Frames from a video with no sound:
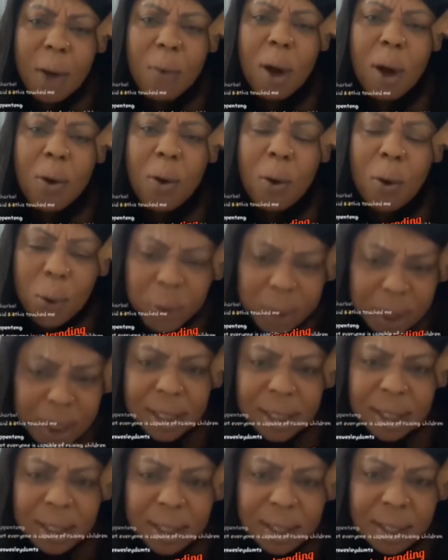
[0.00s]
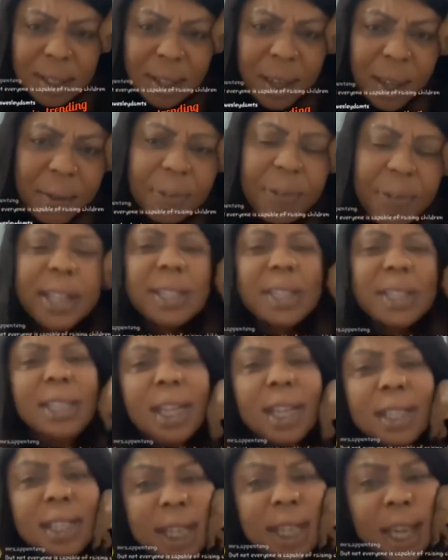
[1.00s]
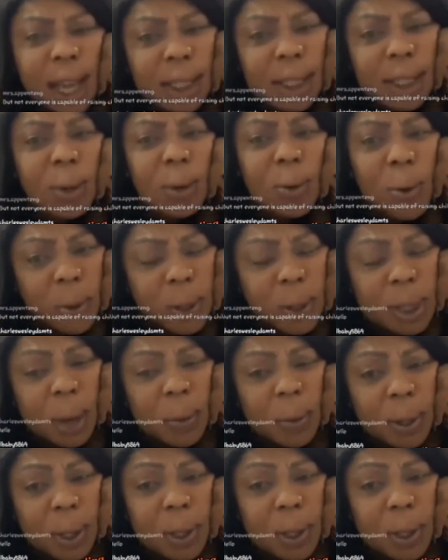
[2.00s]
our coats. First, niya se cut your coat